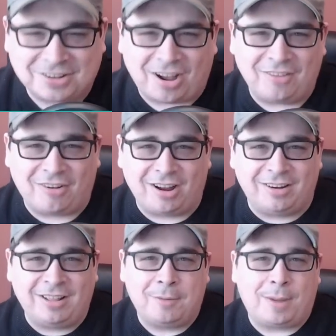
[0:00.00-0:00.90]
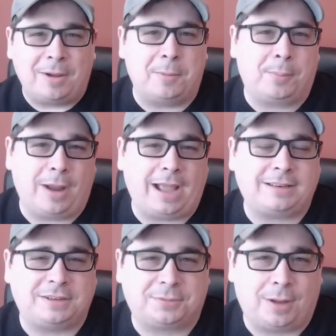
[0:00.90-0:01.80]
so I run my own
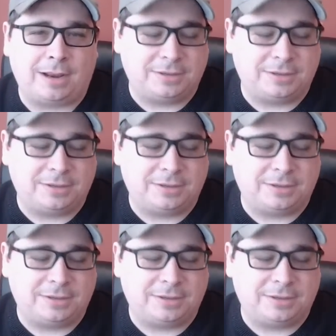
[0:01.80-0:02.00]
practice, right?